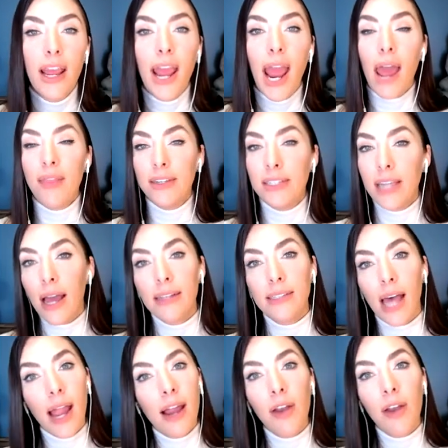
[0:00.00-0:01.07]
and the
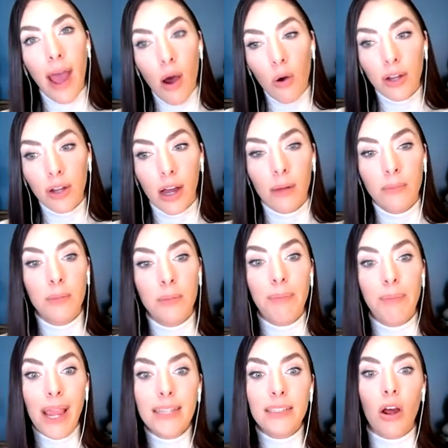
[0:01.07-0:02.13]
desired outcomes
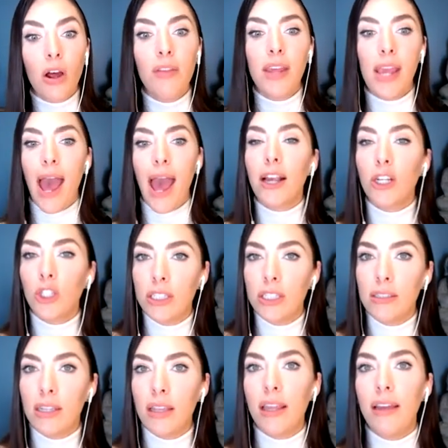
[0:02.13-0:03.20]
based on the
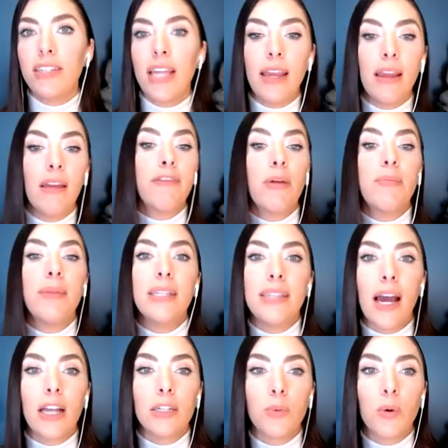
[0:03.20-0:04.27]
actions that they've taken from these
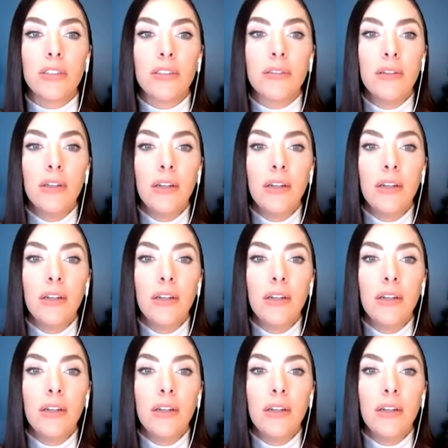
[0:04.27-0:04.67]
dashboards.